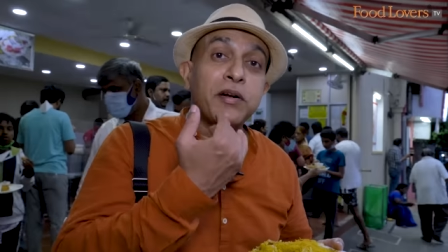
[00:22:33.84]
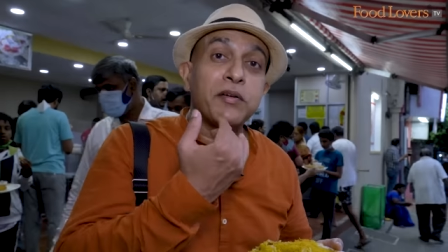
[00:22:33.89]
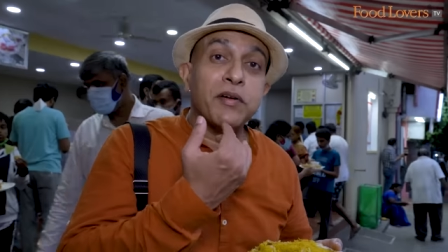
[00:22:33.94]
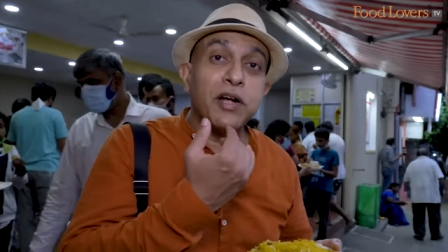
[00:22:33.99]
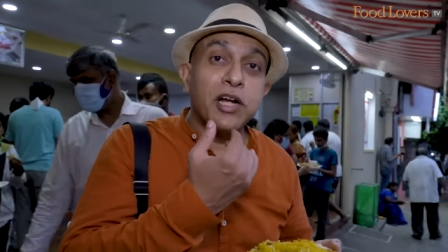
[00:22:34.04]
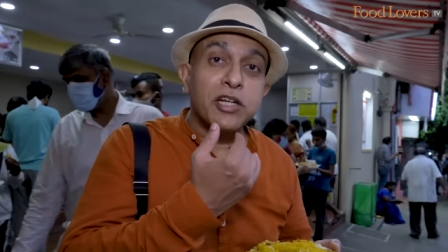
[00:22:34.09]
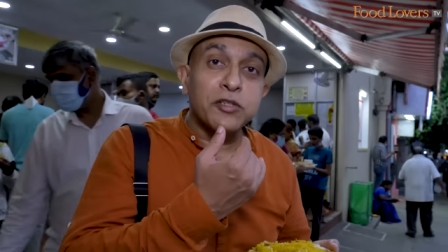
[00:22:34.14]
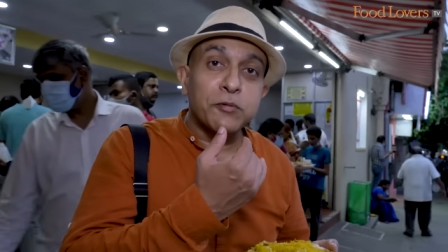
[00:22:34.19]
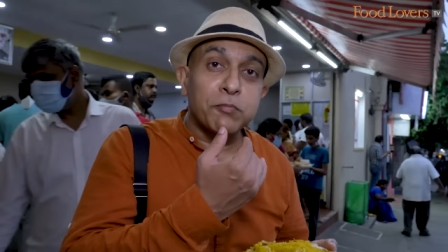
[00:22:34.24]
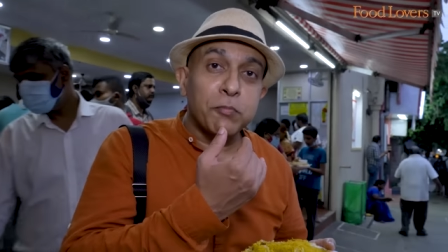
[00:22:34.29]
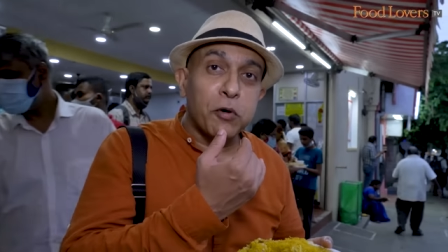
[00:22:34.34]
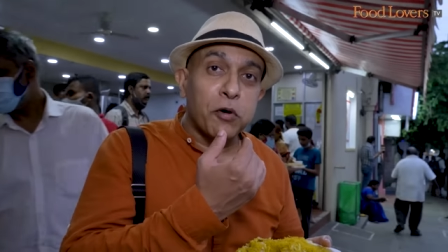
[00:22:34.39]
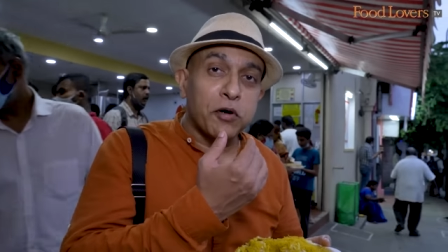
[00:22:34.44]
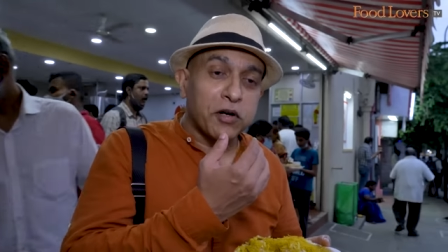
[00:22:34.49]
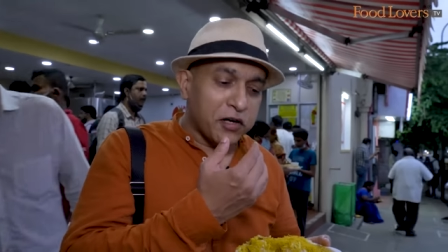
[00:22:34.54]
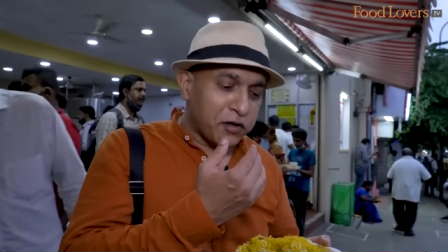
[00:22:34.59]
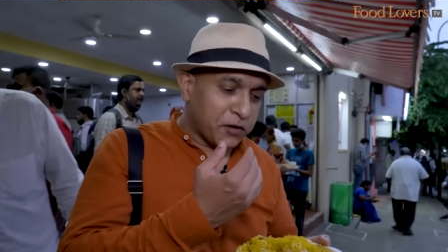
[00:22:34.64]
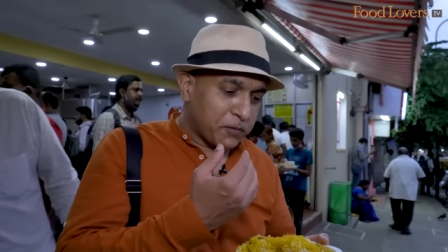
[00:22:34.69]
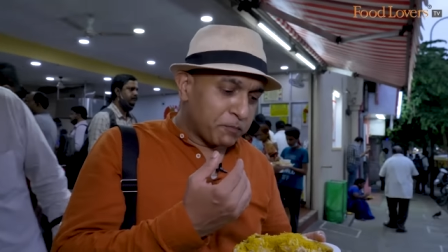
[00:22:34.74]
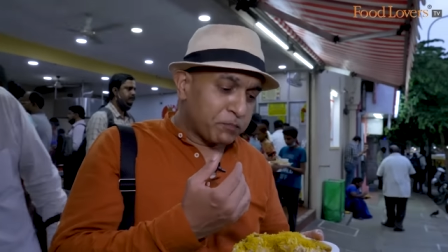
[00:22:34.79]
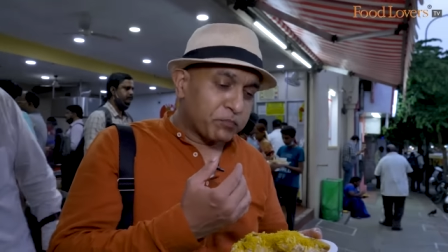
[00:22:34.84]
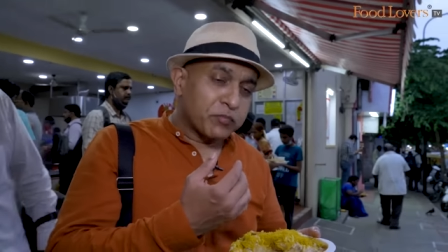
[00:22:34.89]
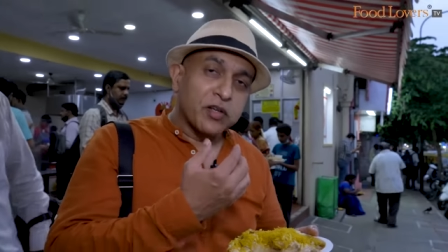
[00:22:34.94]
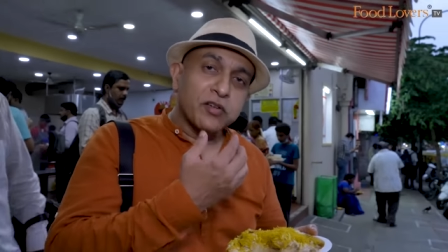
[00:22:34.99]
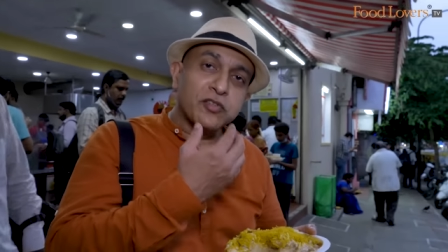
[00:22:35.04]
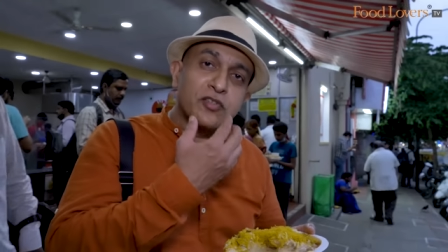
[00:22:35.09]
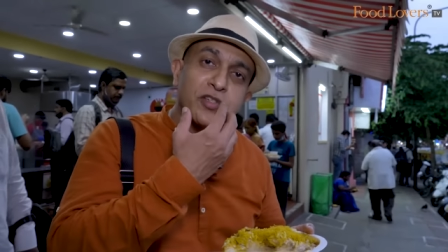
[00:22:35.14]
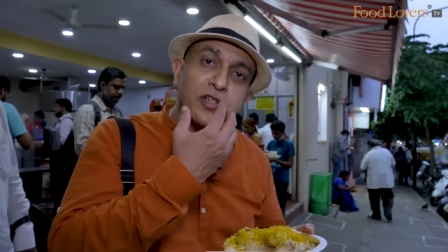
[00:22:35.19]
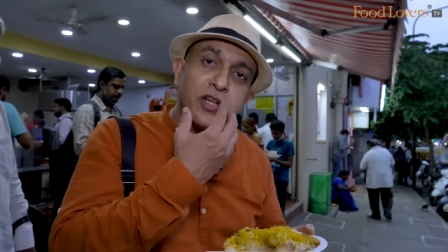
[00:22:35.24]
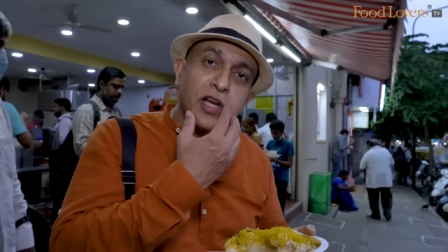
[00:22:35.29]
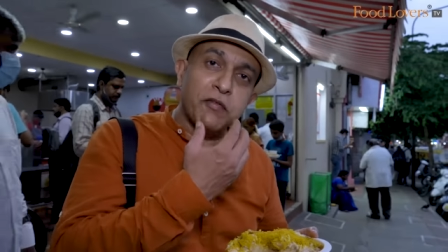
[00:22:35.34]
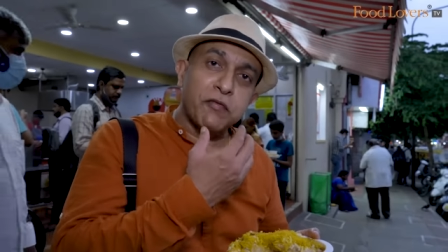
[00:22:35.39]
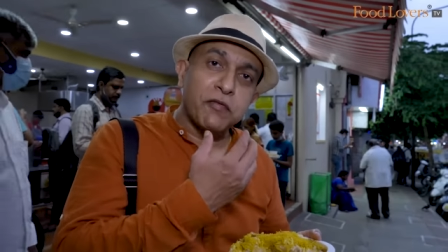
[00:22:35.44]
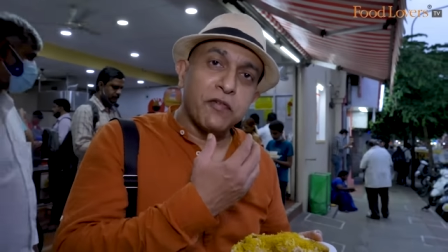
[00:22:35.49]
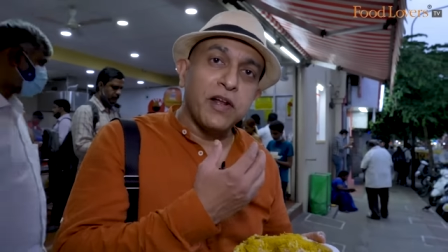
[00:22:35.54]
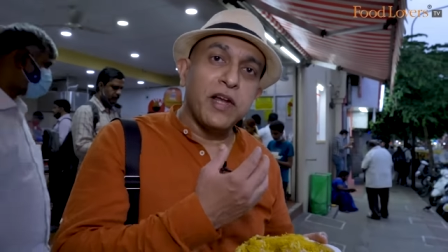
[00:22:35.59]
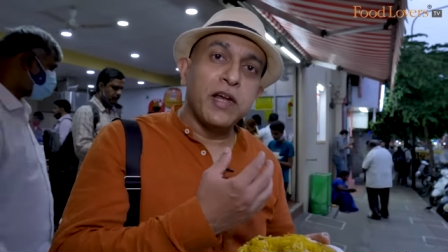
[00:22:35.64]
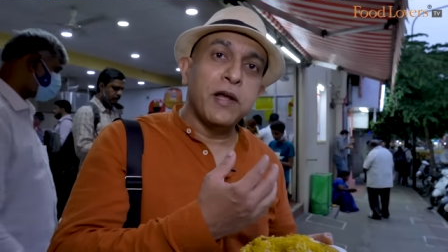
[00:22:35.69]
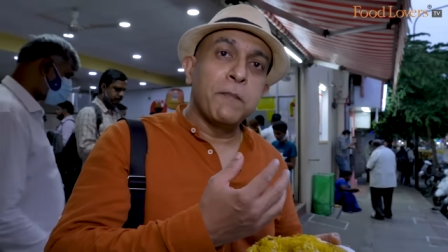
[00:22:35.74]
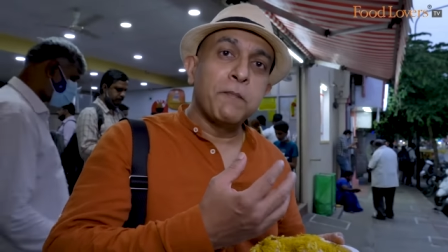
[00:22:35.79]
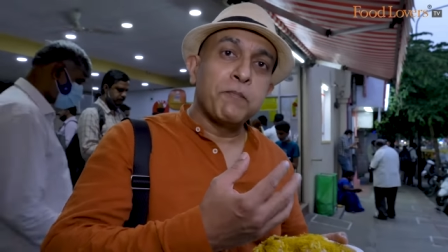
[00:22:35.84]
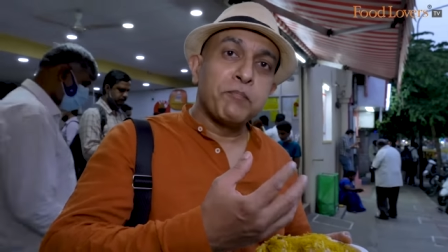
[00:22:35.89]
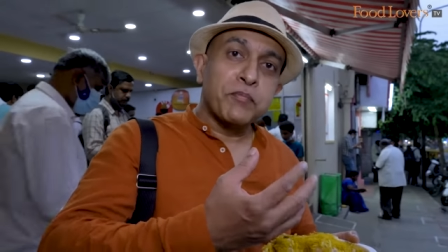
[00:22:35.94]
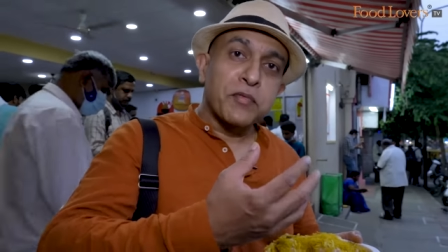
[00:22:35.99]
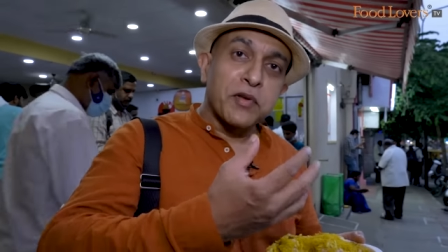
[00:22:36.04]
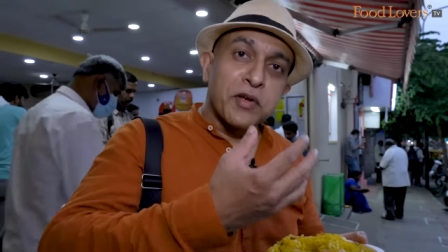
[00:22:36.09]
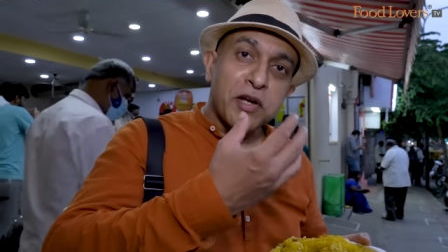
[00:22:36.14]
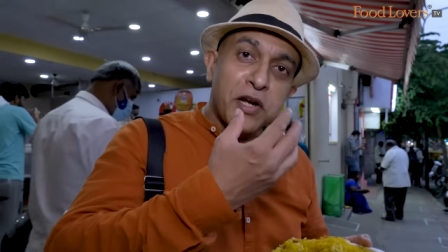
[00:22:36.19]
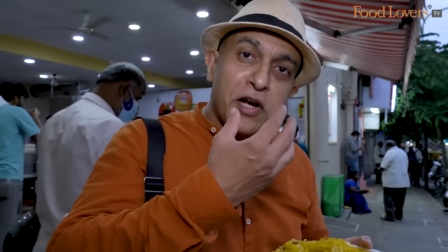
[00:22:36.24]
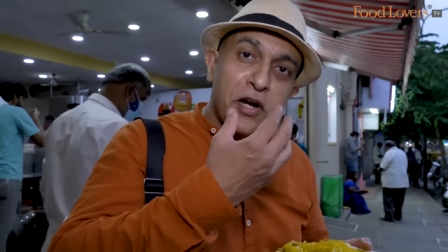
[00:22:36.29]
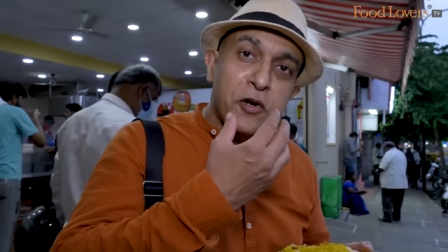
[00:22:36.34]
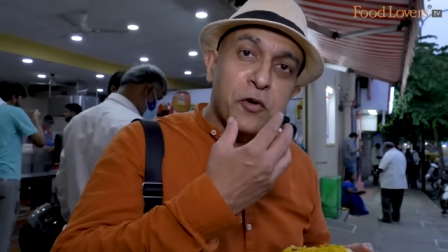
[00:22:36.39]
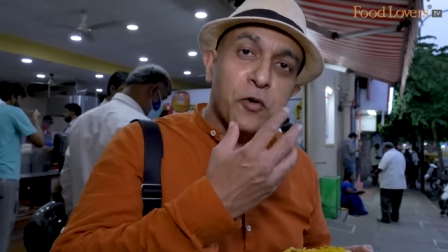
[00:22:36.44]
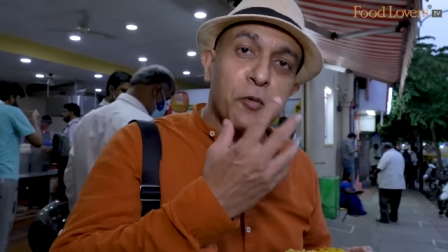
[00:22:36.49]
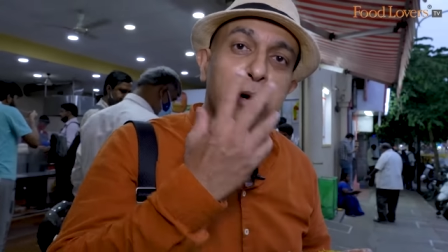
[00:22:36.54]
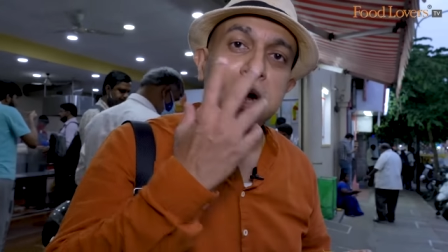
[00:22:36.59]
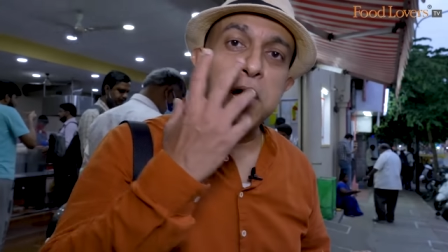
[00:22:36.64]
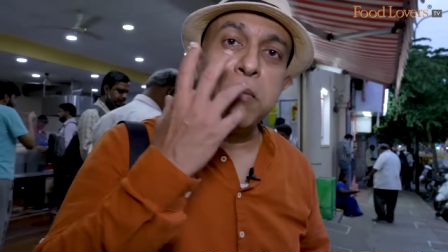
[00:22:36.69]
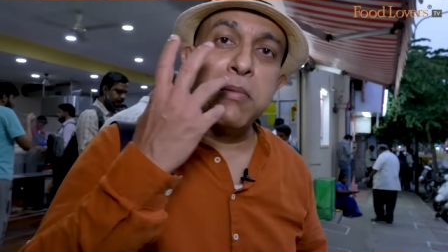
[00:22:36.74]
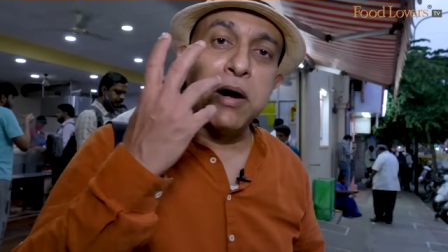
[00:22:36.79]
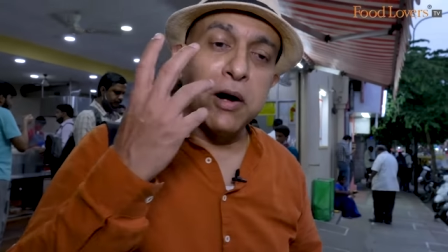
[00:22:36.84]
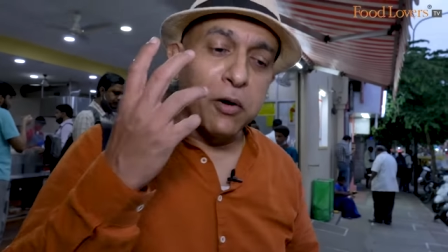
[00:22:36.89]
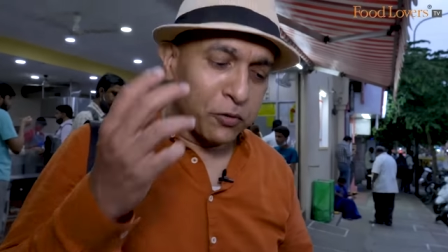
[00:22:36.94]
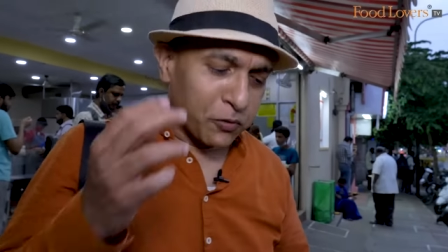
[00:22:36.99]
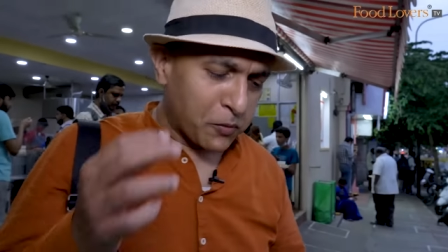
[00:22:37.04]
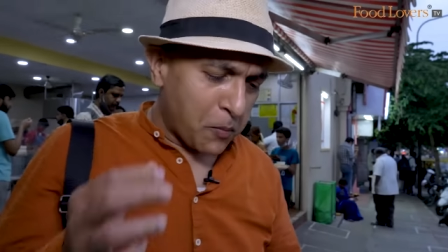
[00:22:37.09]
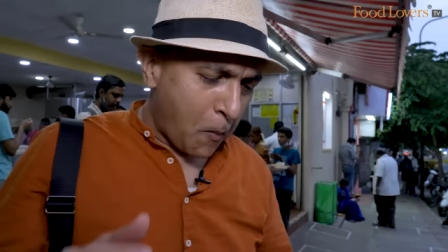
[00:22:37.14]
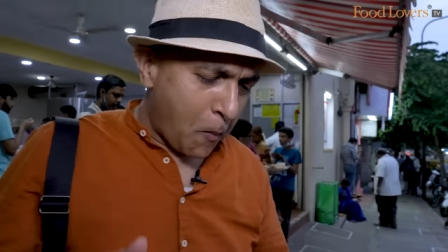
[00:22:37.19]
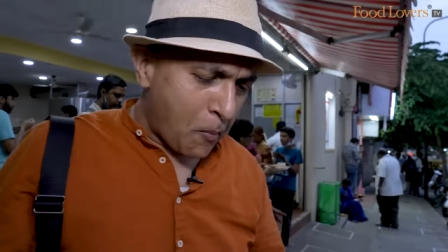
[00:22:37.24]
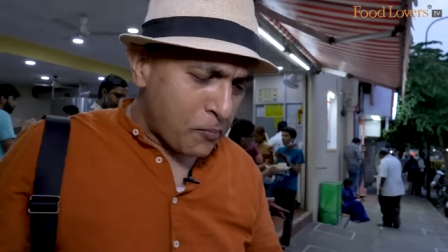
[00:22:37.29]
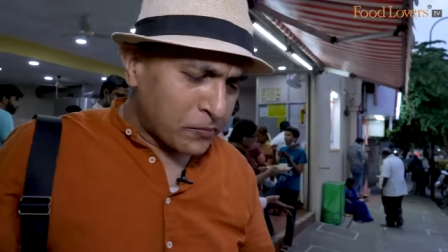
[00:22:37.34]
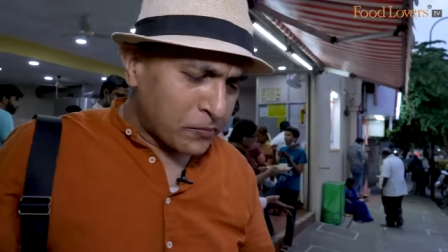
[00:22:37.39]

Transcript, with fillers: be transported safely into my mouth